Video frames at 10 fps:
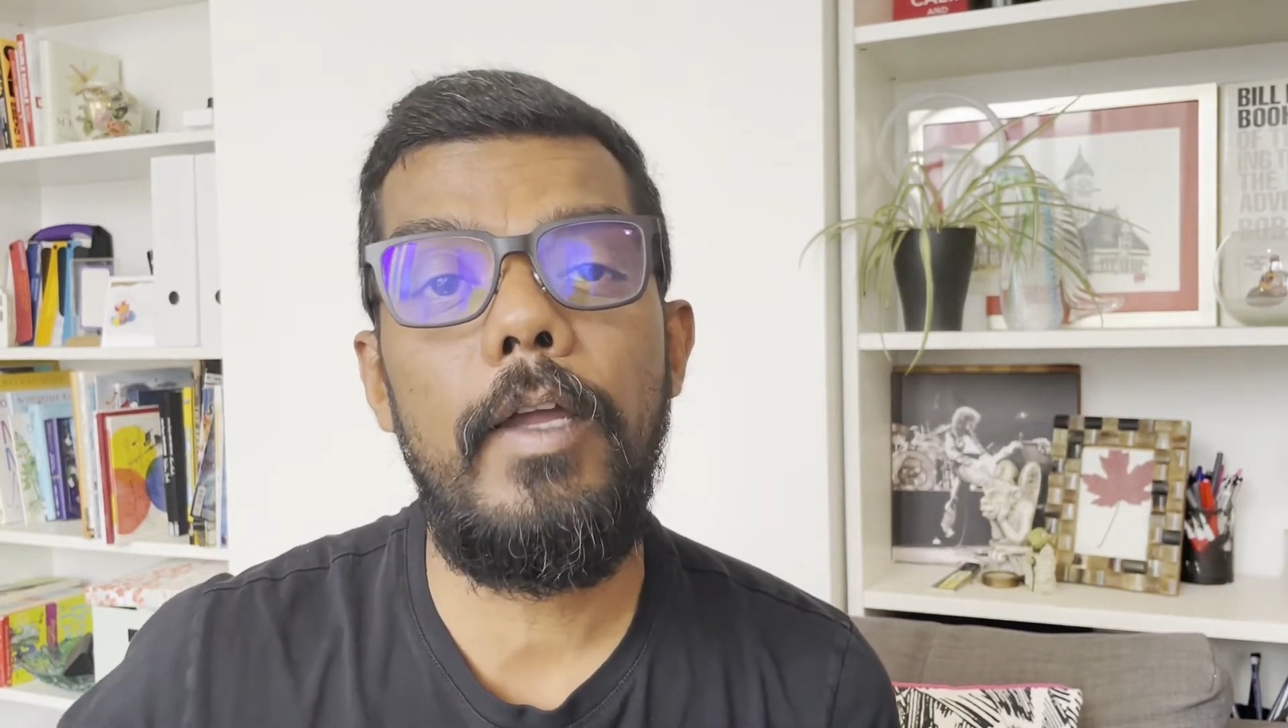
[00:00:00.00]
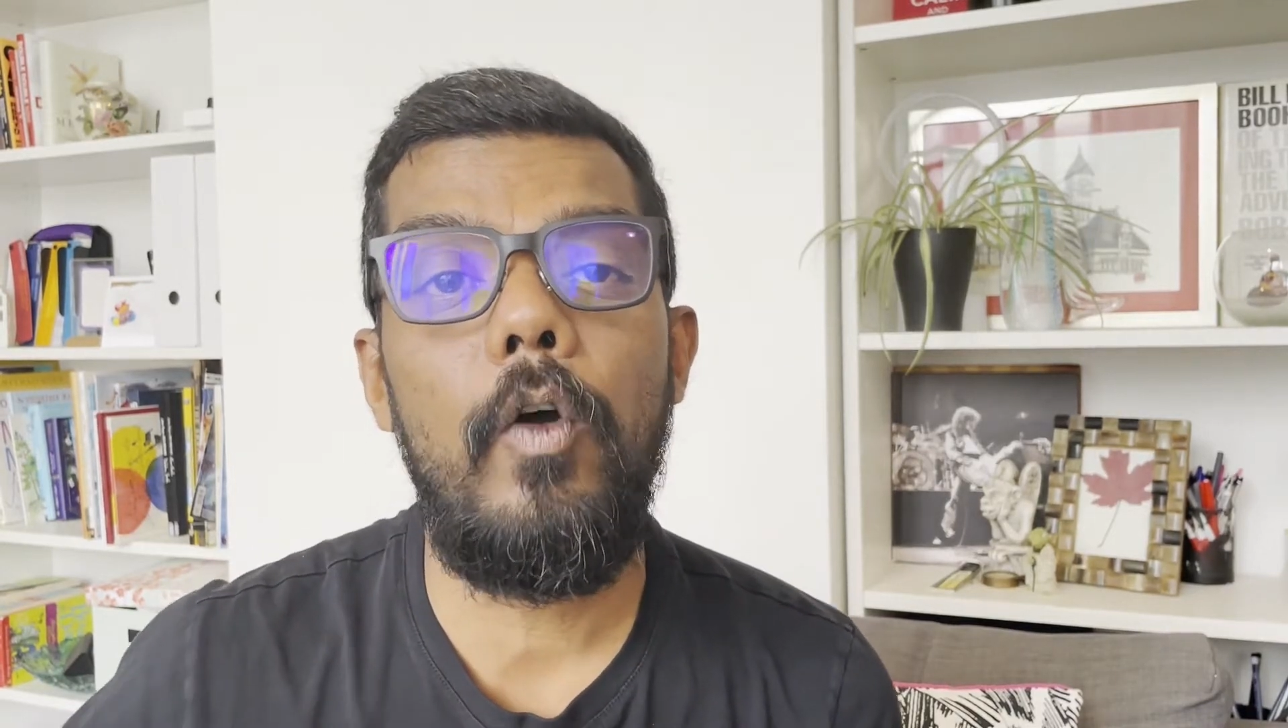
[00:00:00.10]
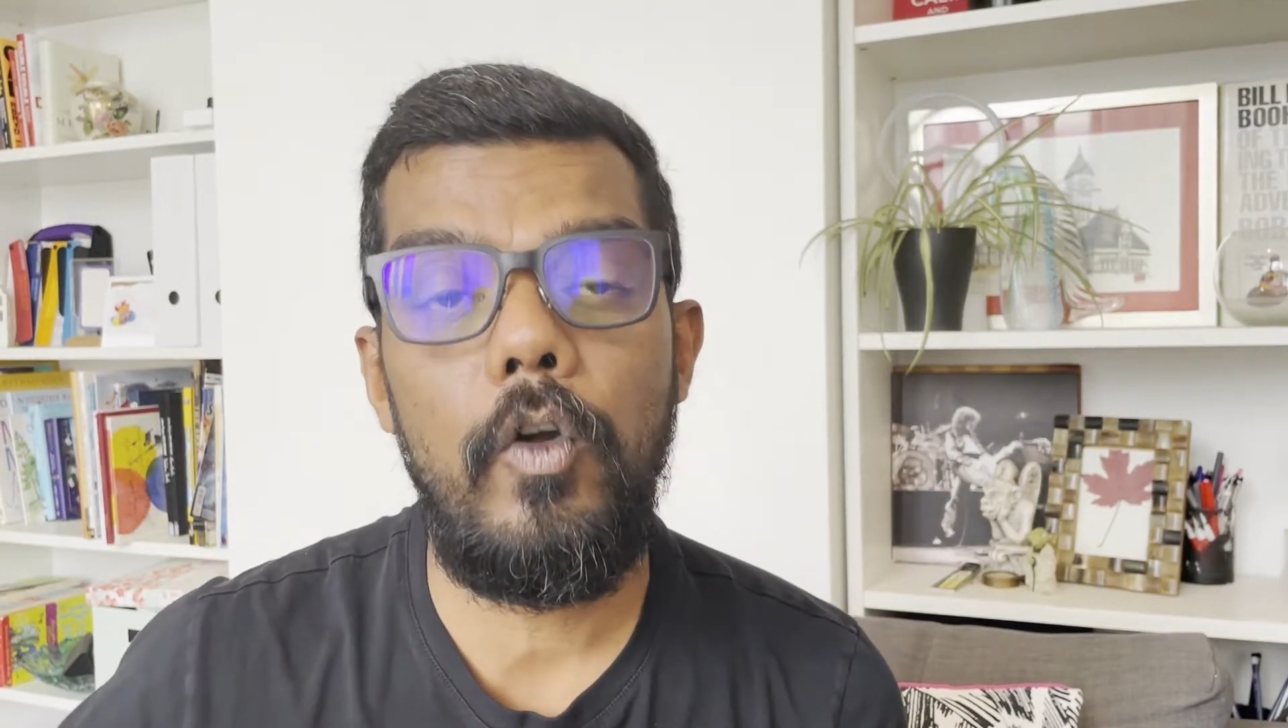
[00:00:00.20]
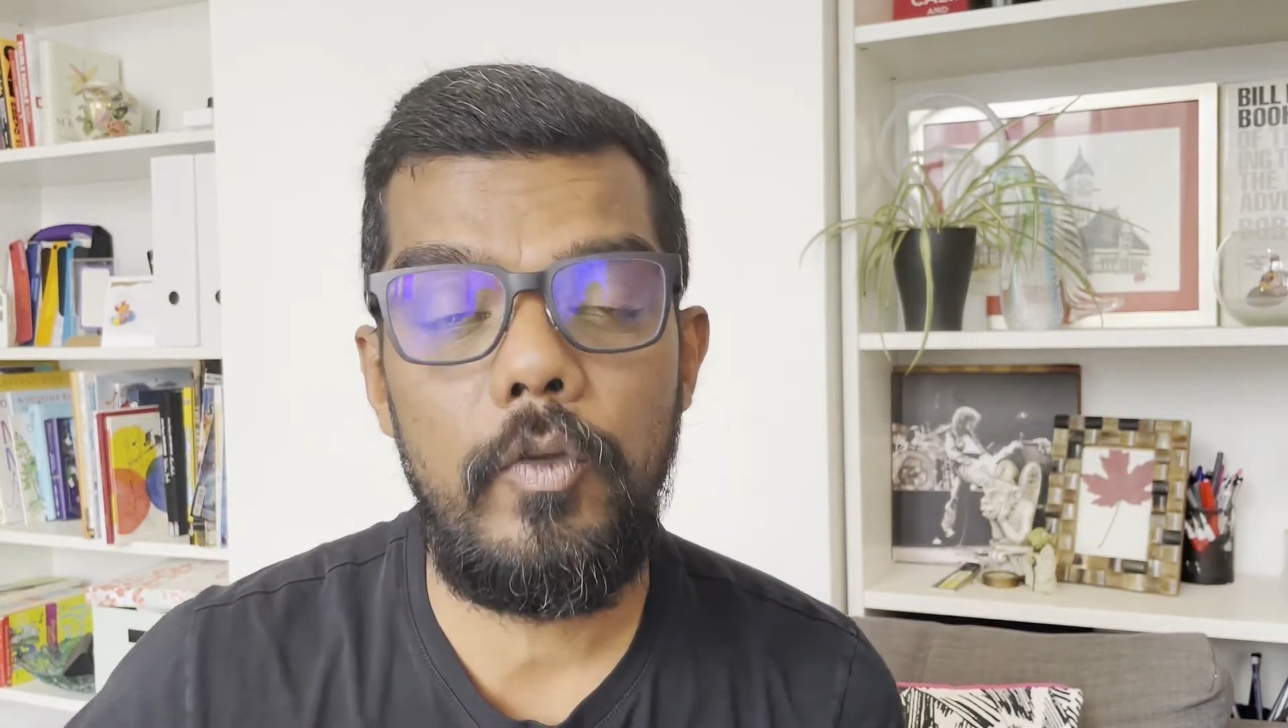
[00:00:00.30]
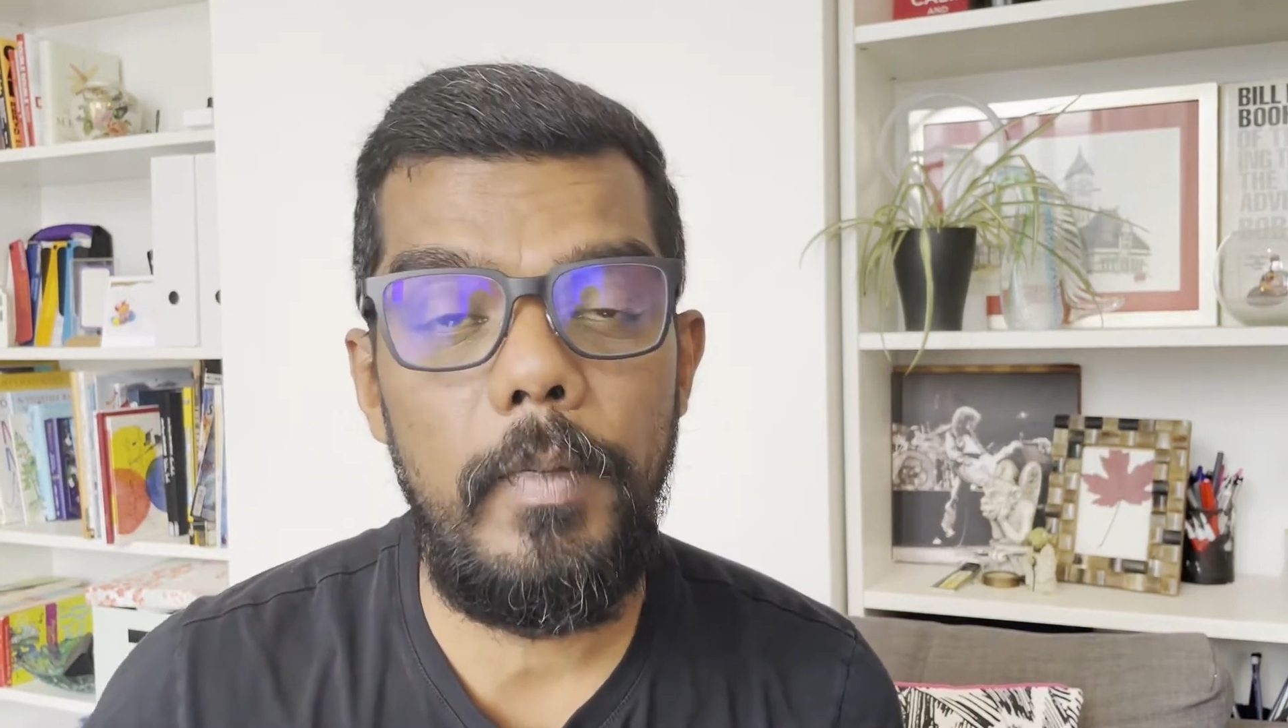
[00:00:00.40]

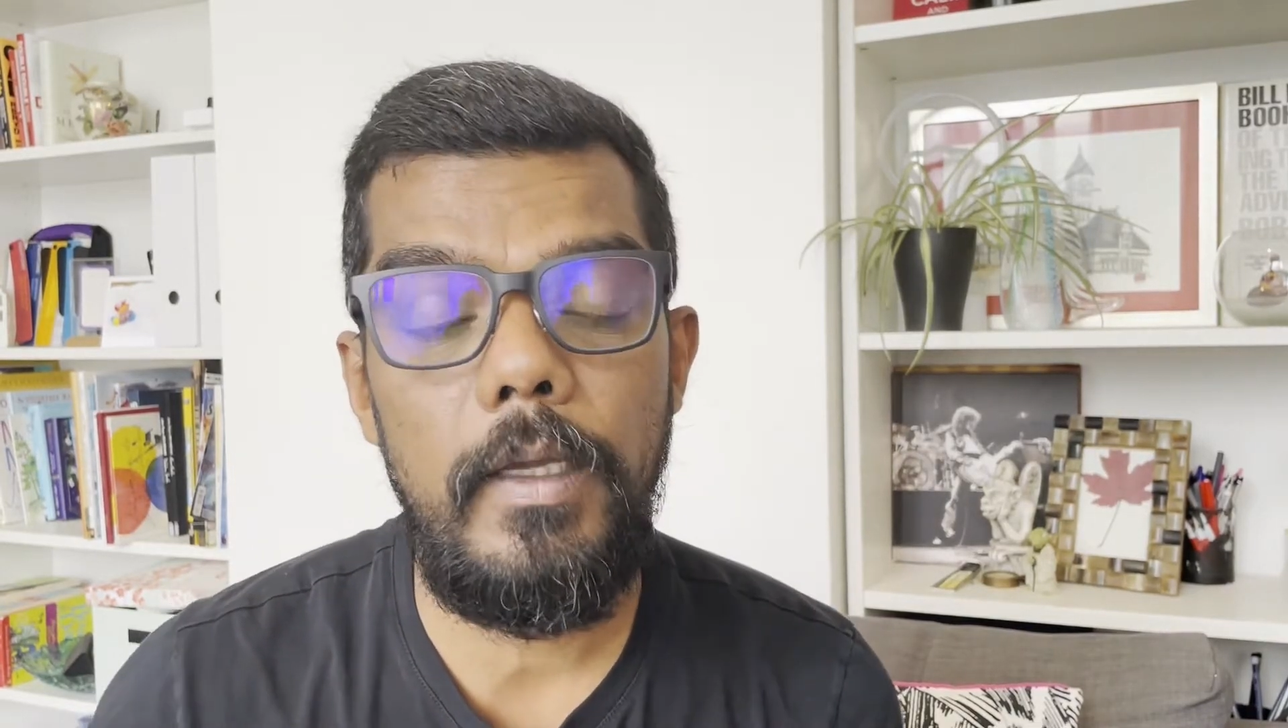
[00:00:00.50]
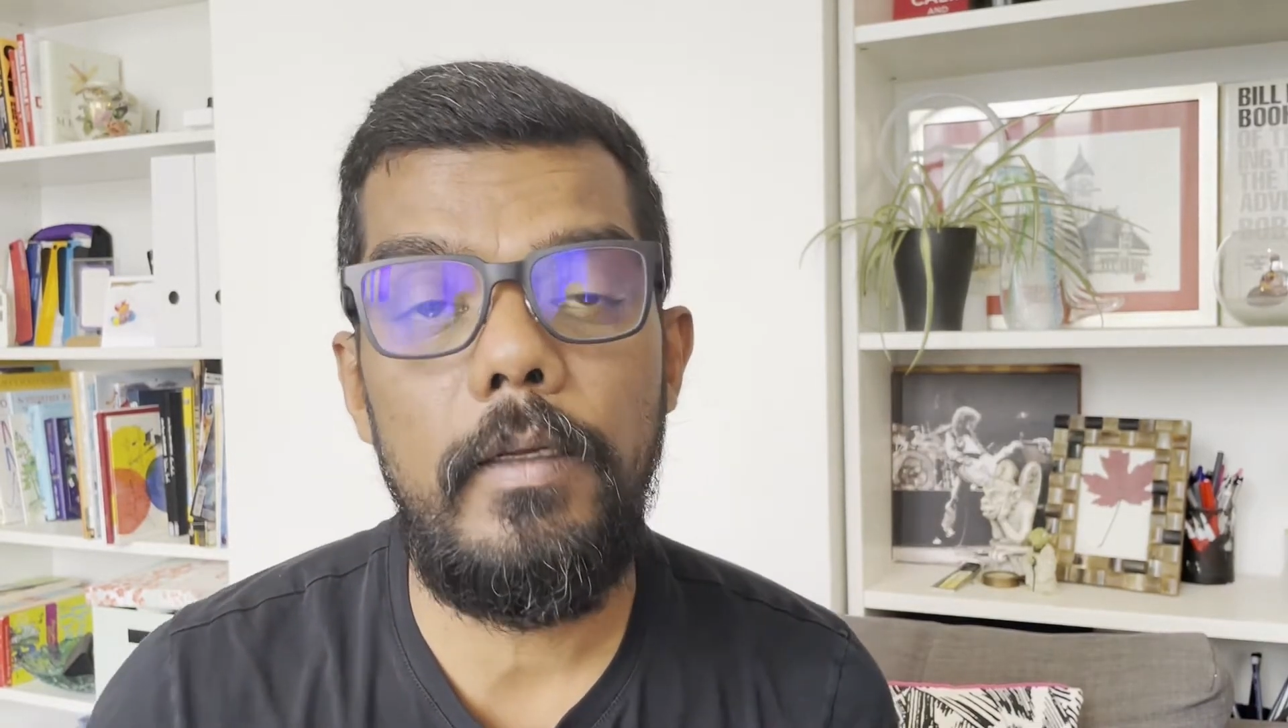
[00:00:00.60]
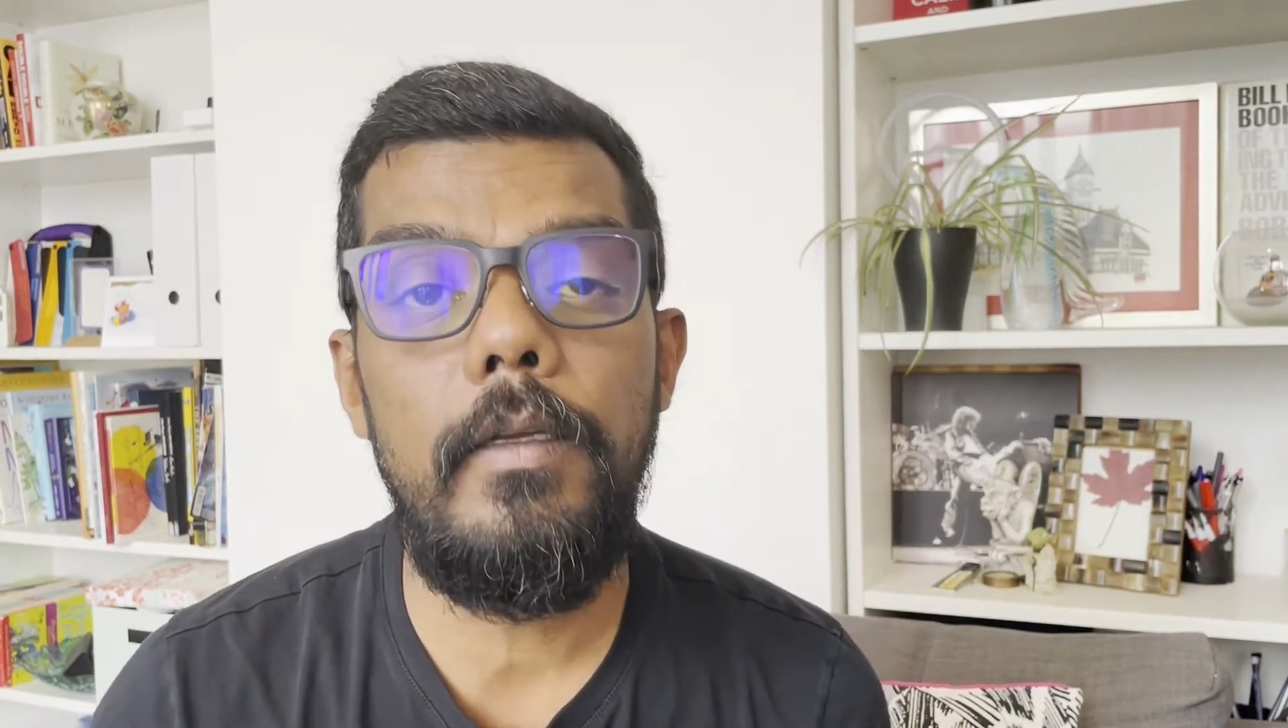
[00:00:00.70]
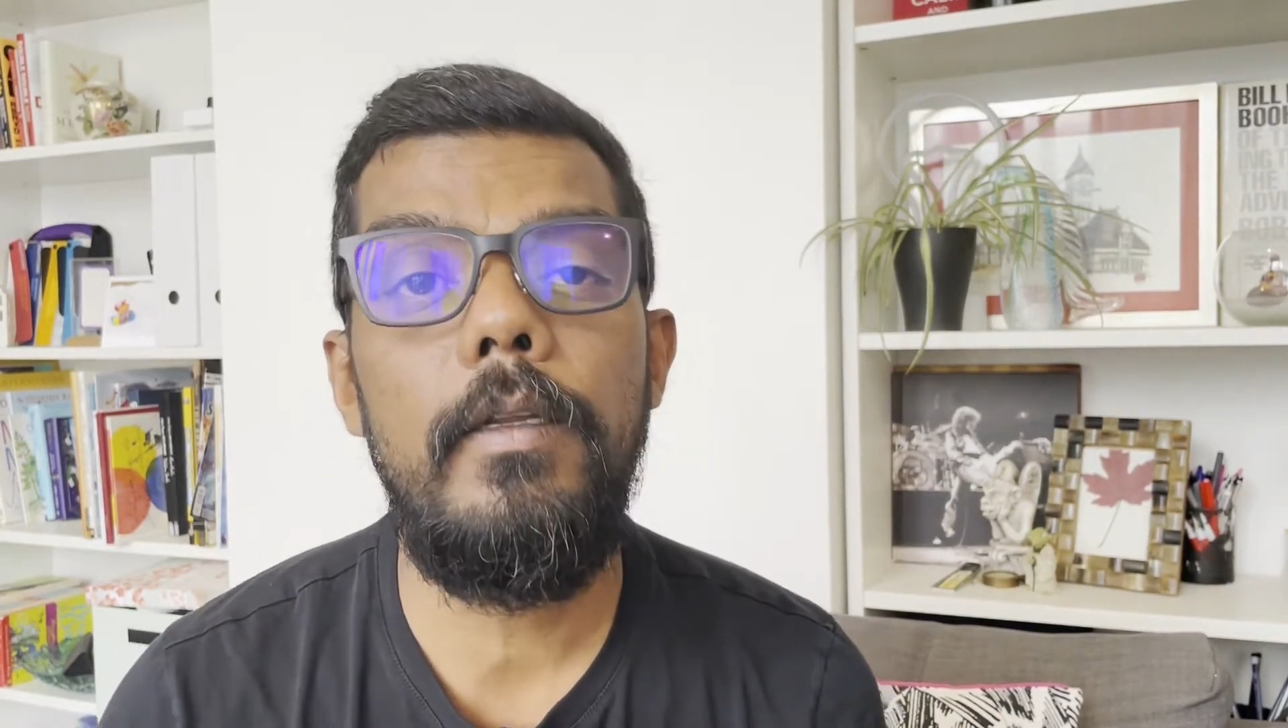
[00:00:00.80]
automated.